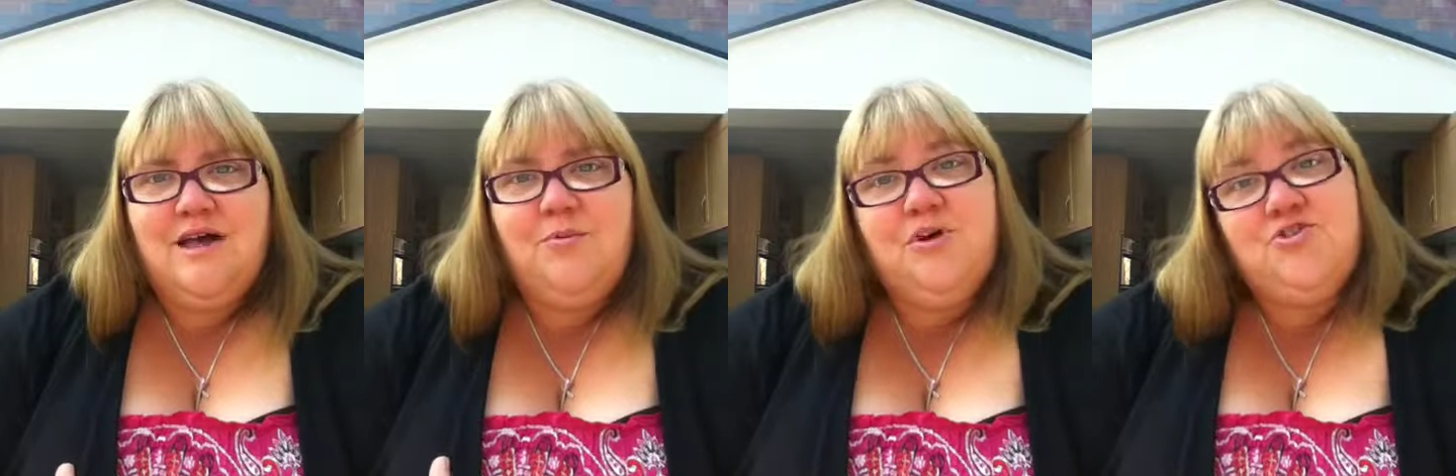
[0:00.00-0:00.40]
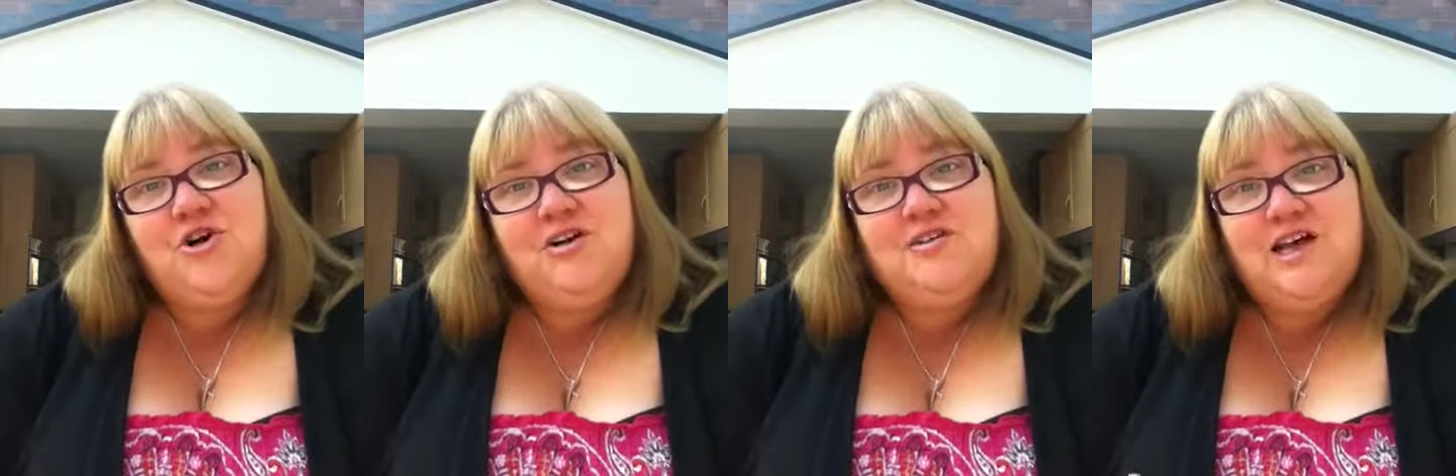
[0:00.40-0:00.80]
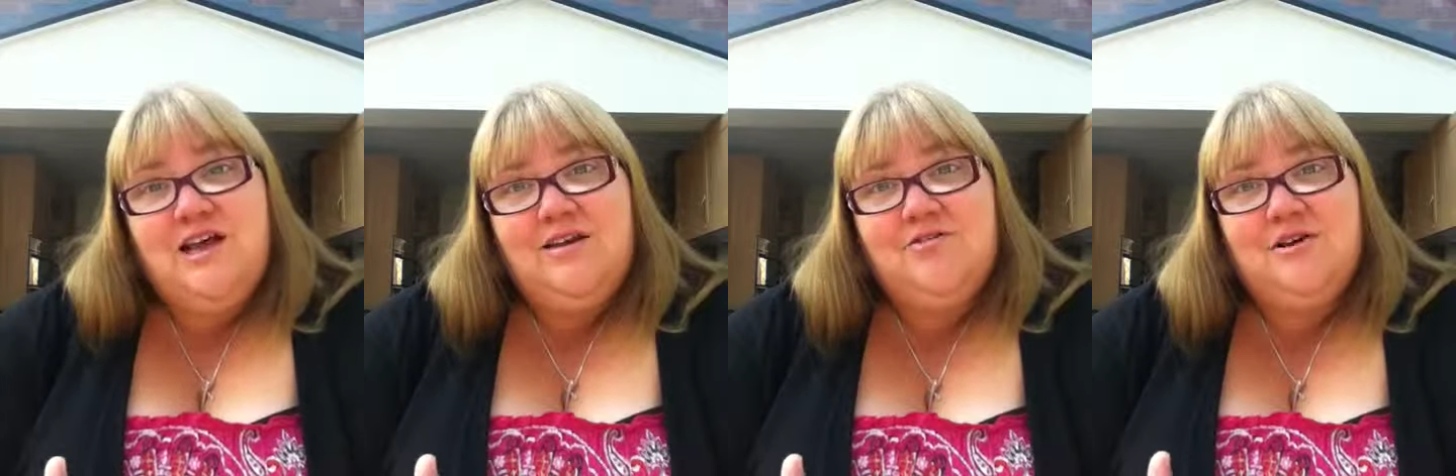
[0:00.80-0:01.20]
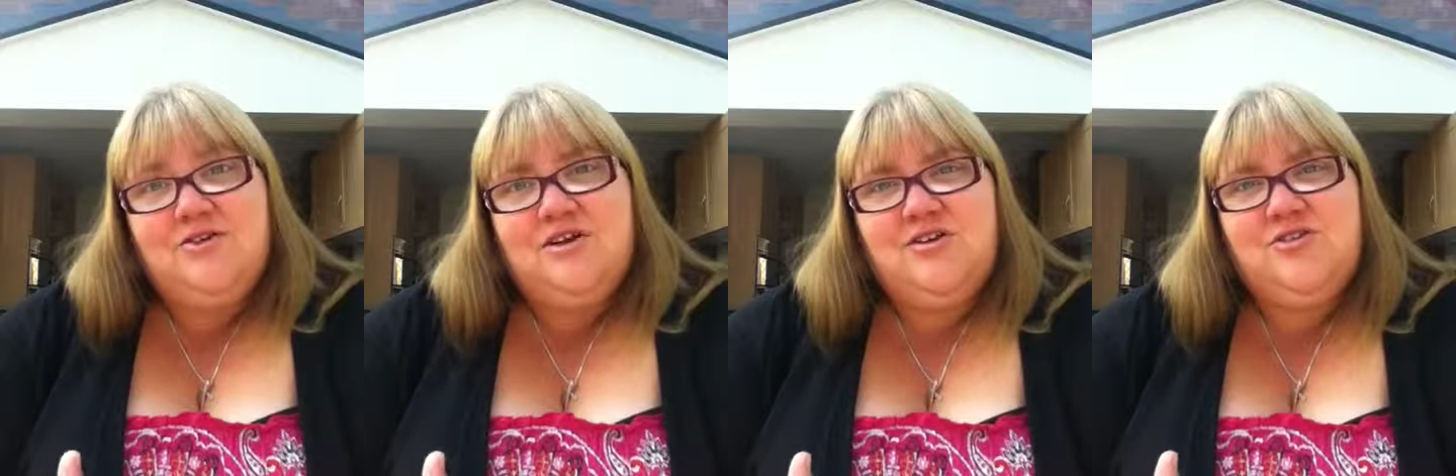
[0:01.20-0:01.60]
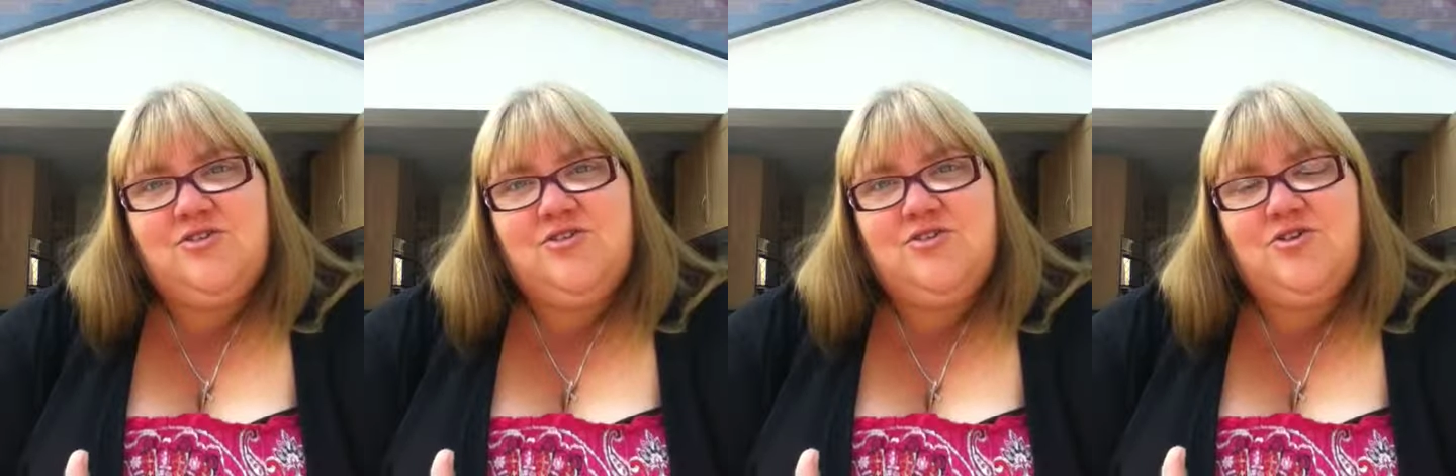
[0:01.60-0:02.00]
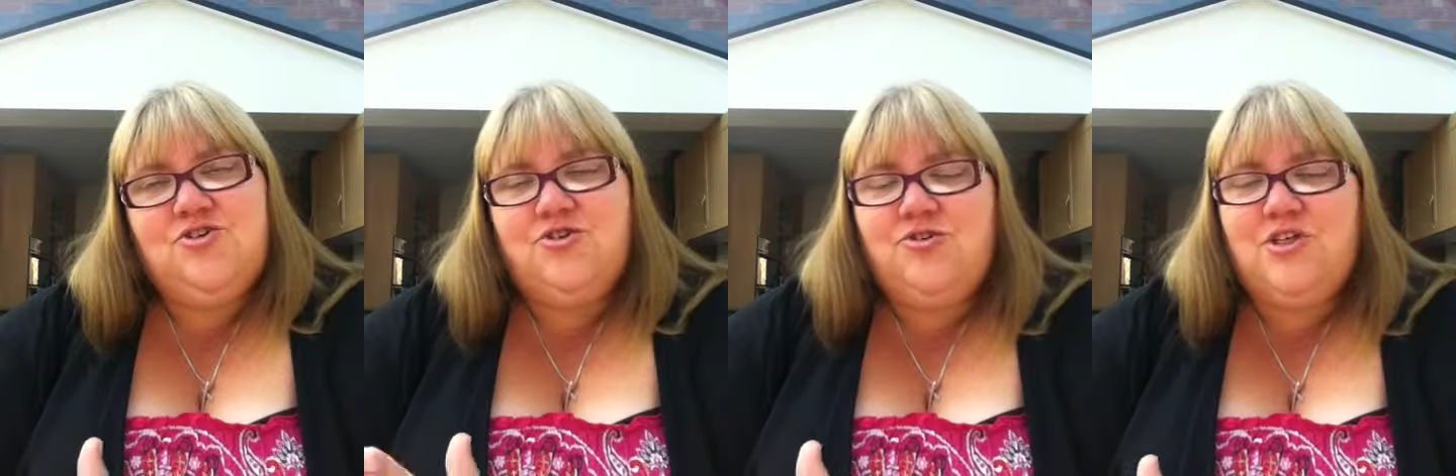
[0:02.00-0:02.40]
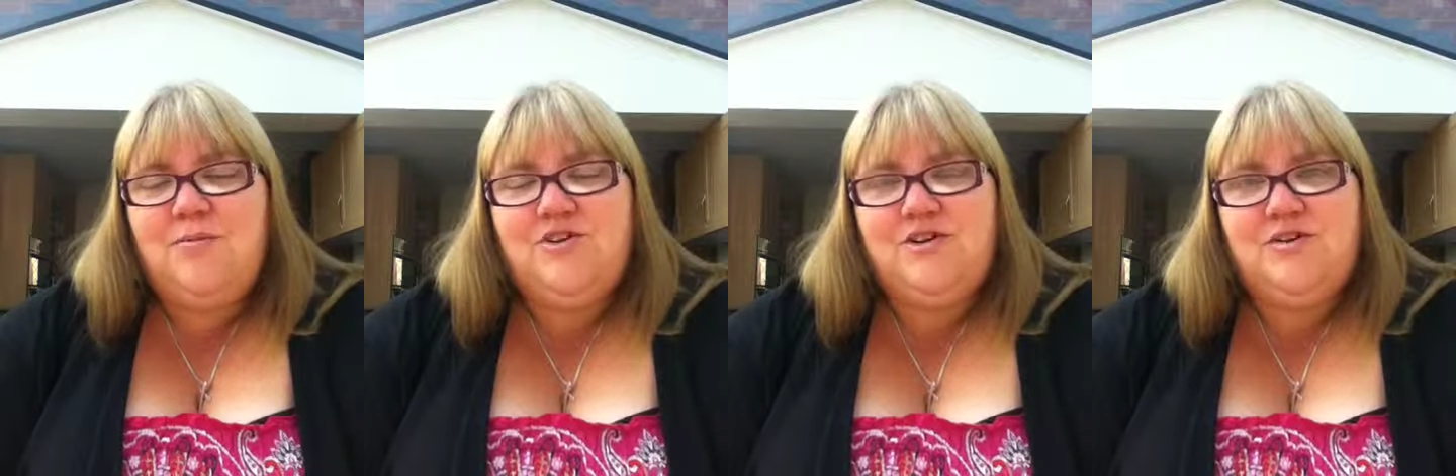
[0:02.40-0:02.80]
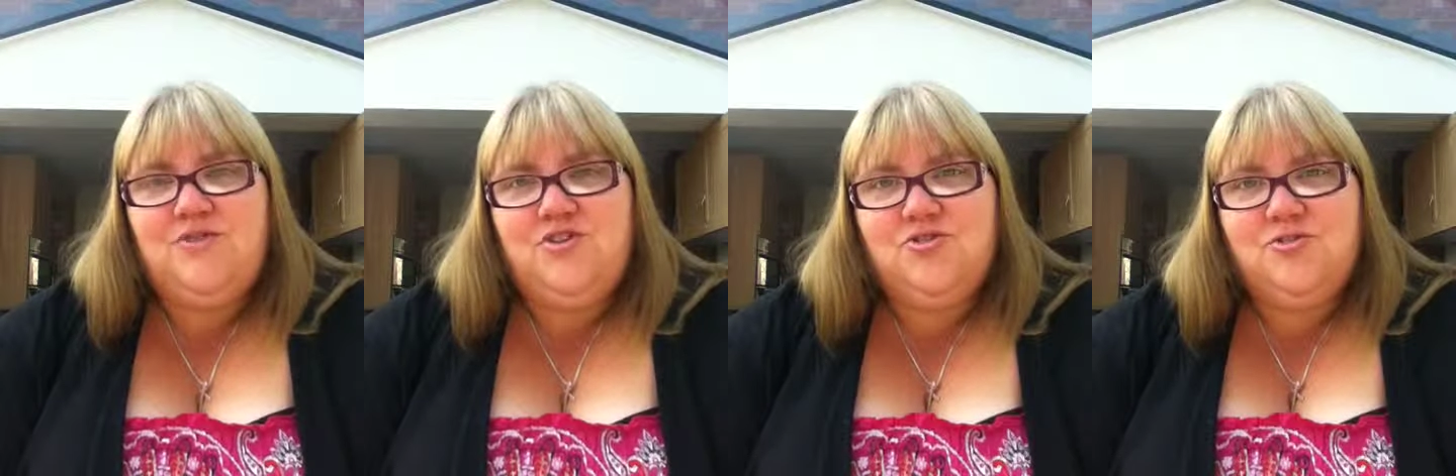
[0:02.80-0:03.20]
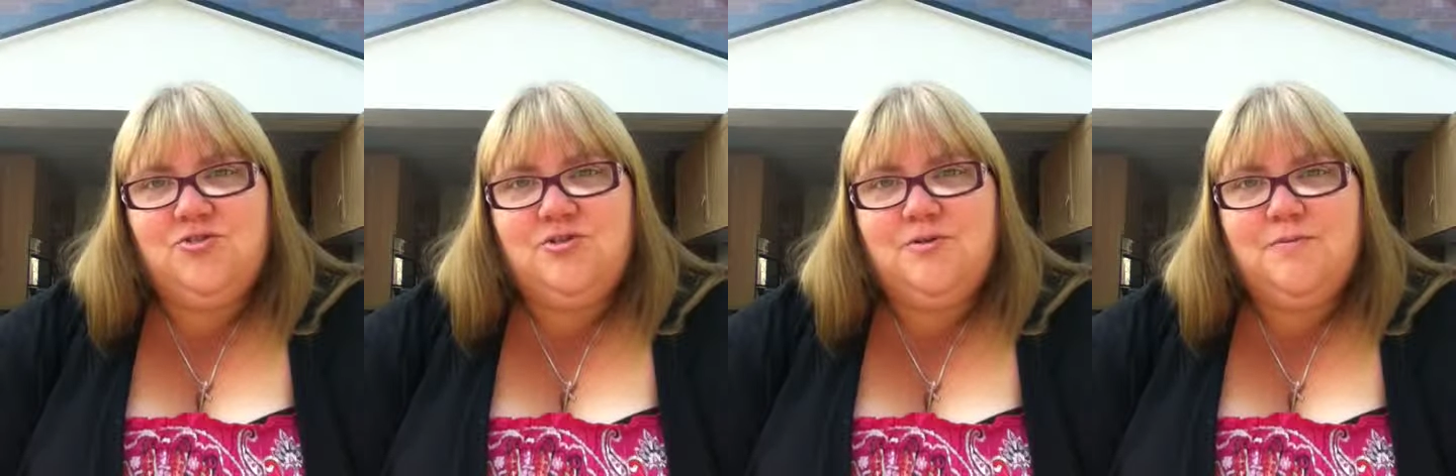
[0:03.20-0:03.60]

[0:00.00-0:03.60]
And we try and tailor our sessions to them as individuals.